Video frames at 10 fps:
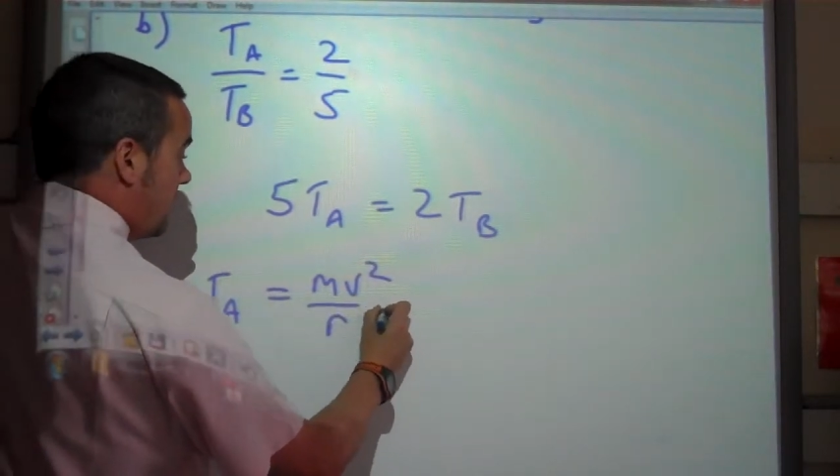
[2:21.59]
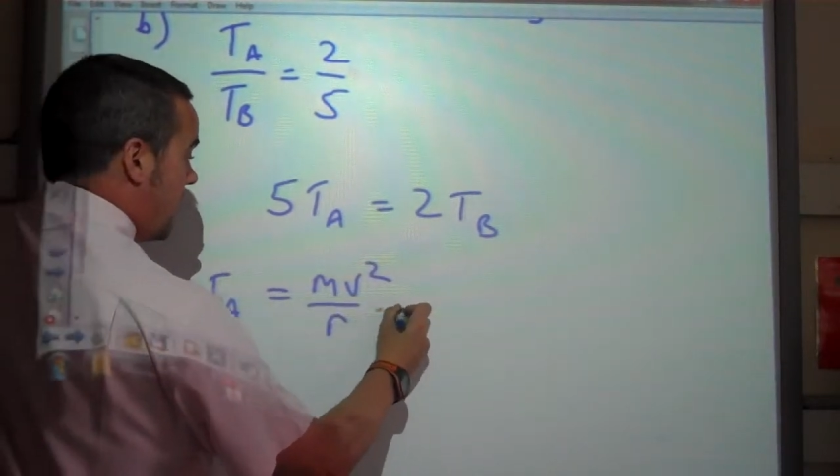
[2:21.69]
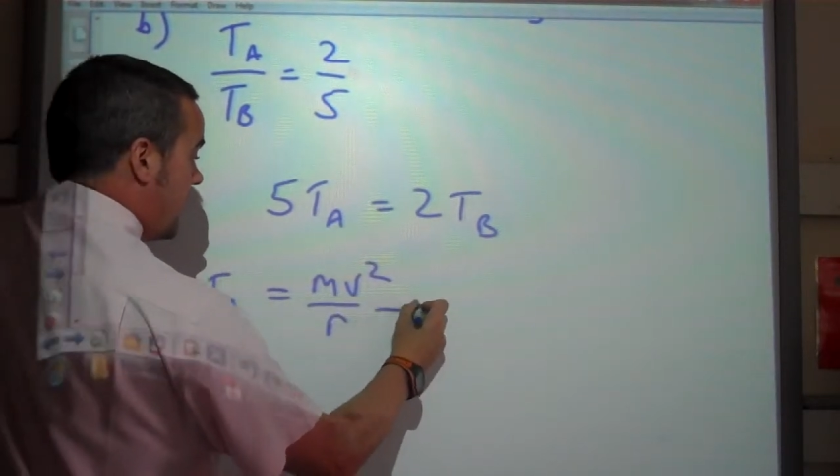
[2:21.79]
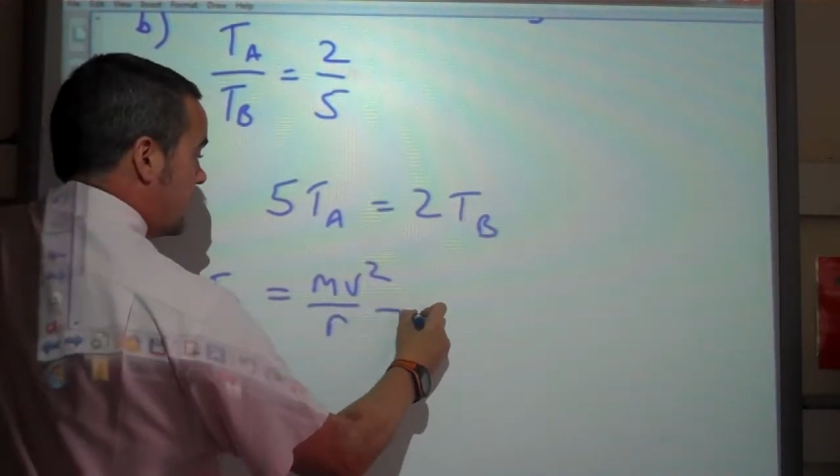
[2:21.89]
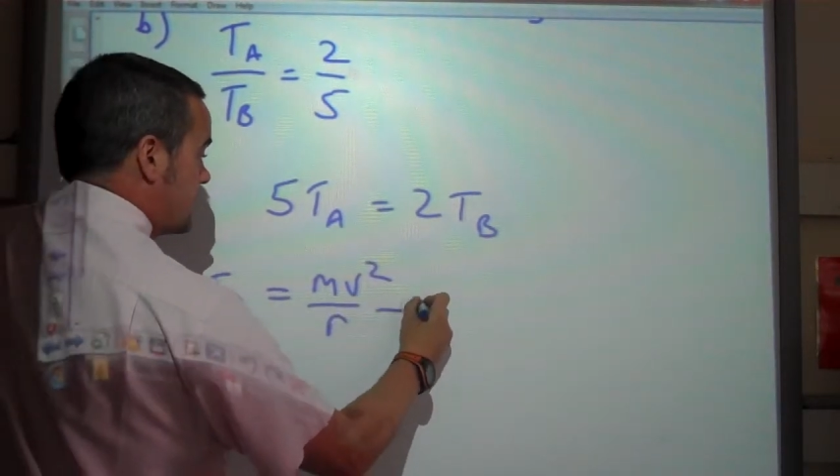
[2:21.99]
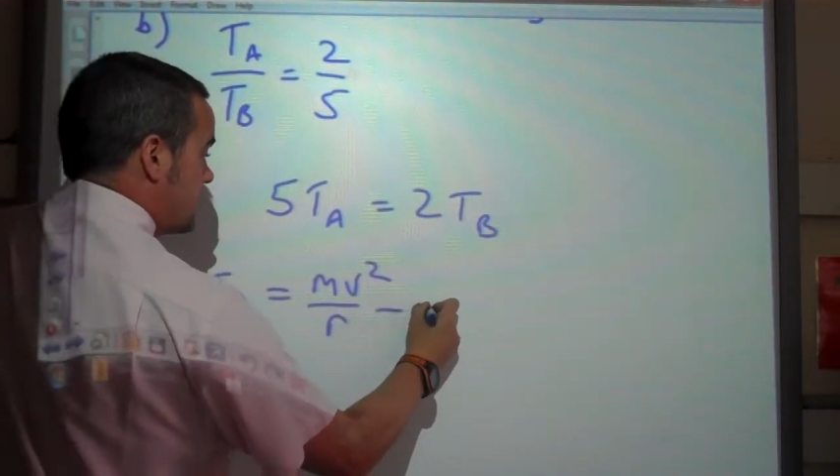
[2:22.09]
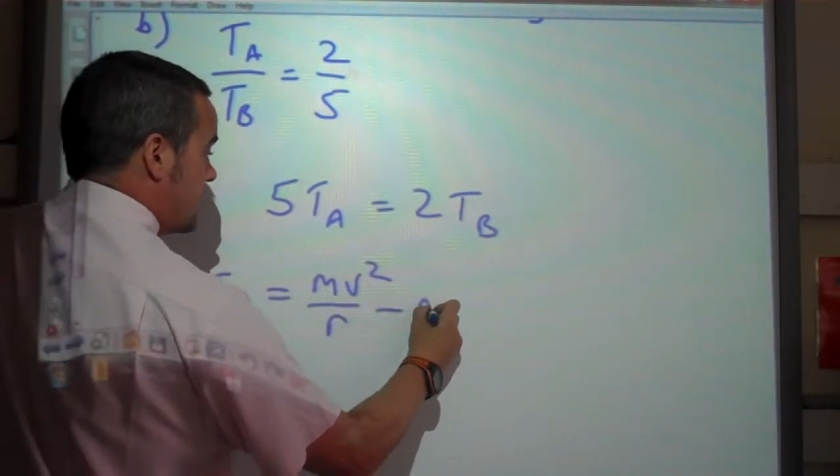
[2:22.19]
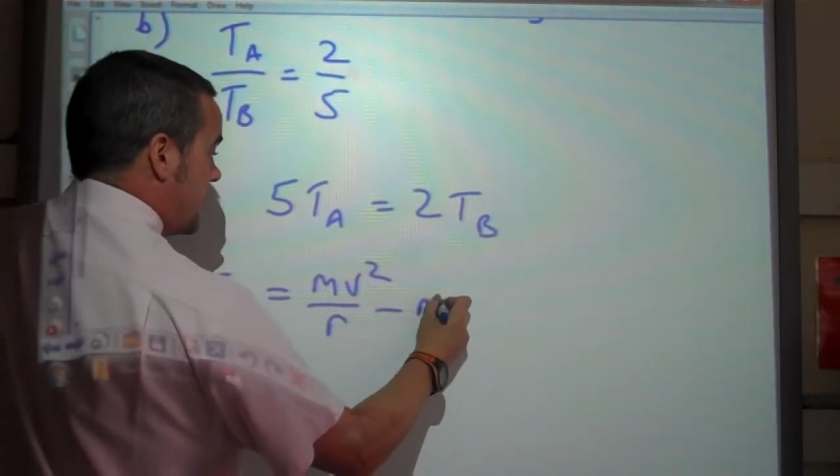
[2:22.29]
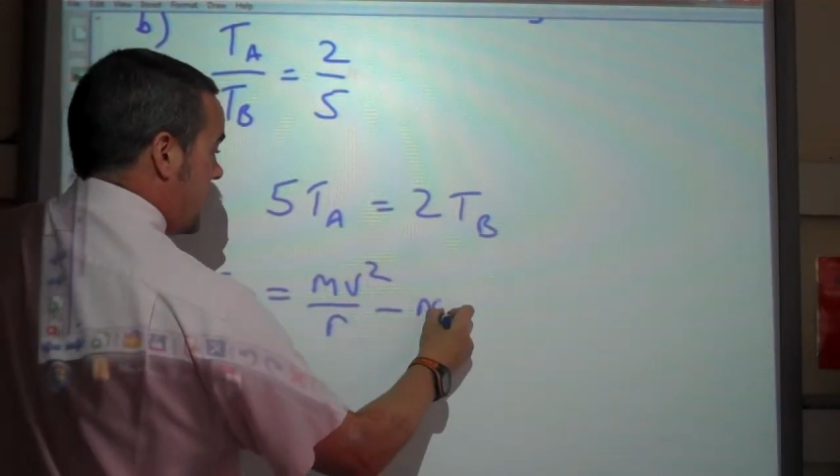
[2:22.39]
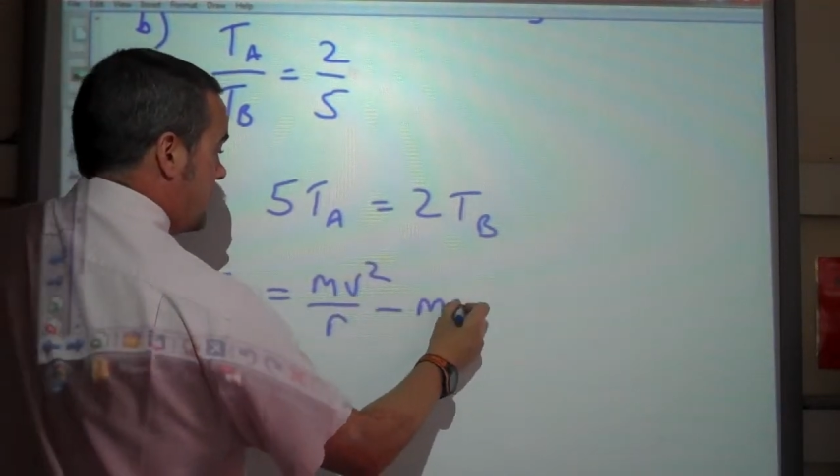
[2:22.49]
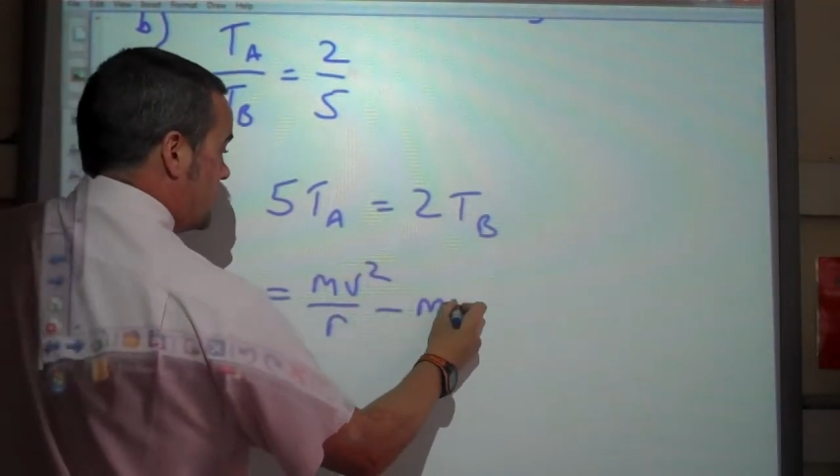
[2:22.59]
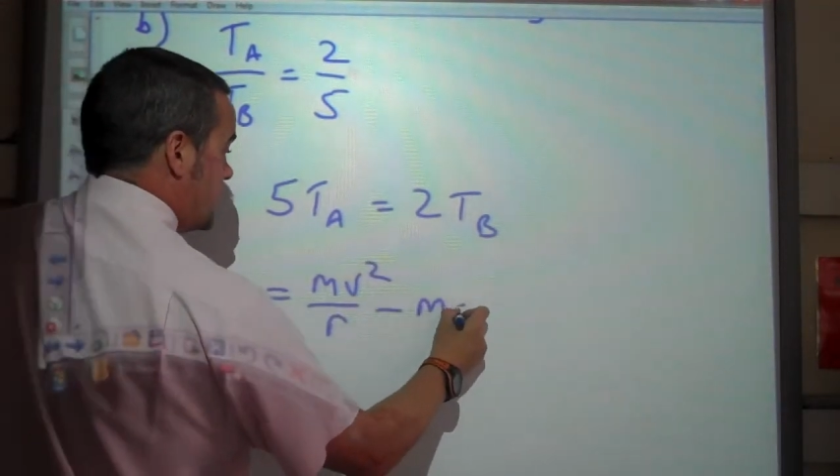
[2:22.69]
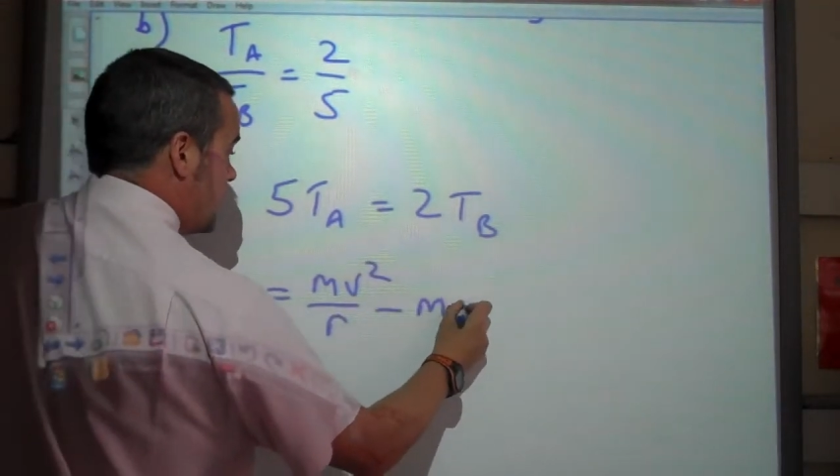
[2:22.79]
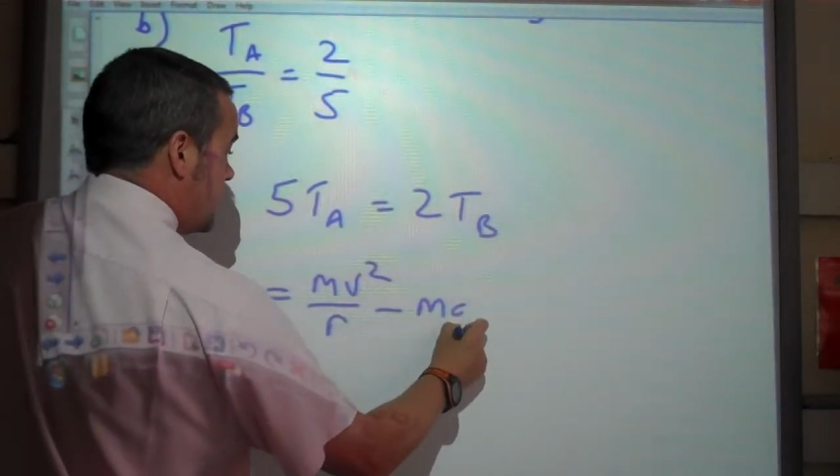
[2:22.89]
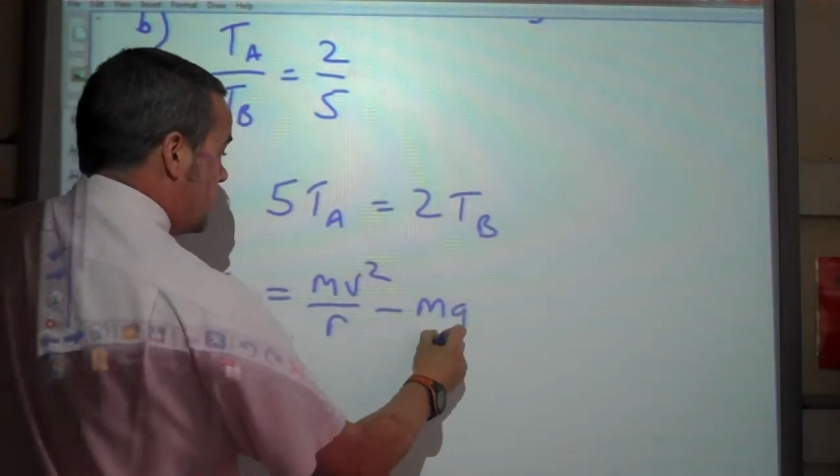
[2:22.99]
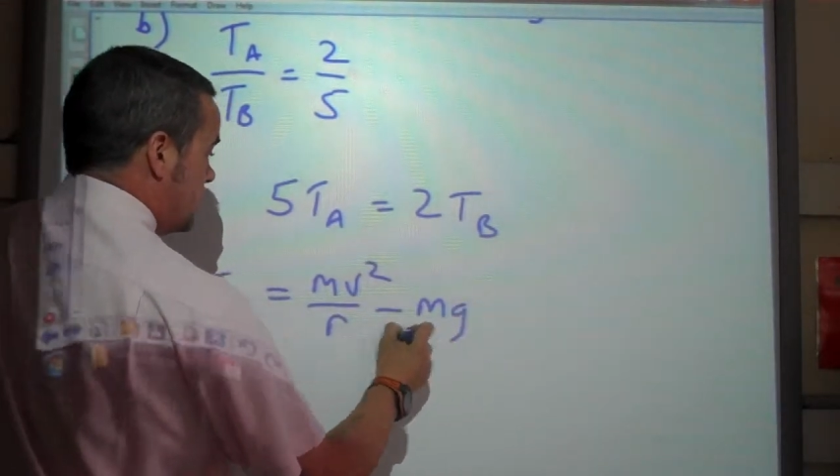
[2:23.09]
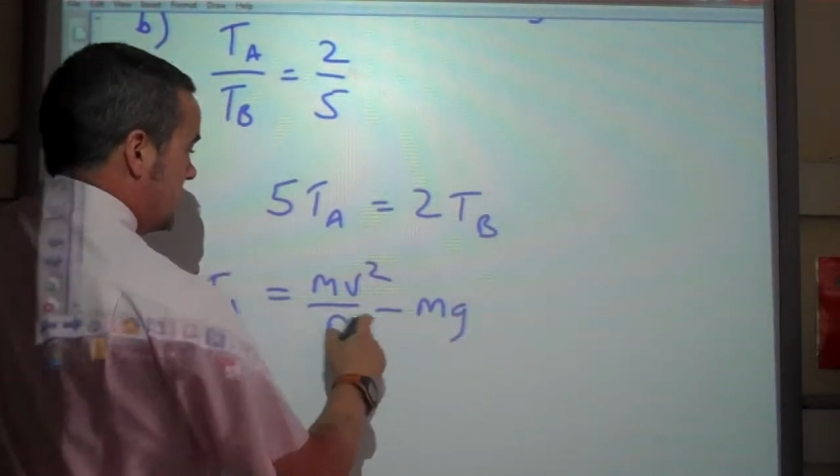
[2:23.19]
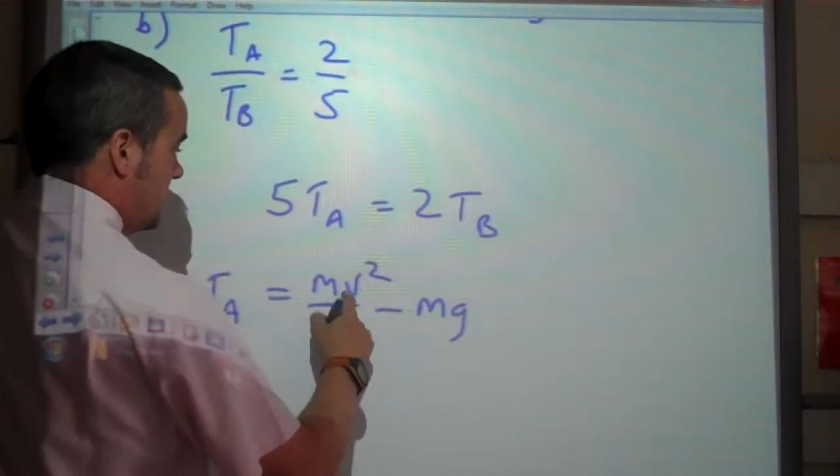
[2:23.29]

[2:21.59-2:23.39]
minus mg,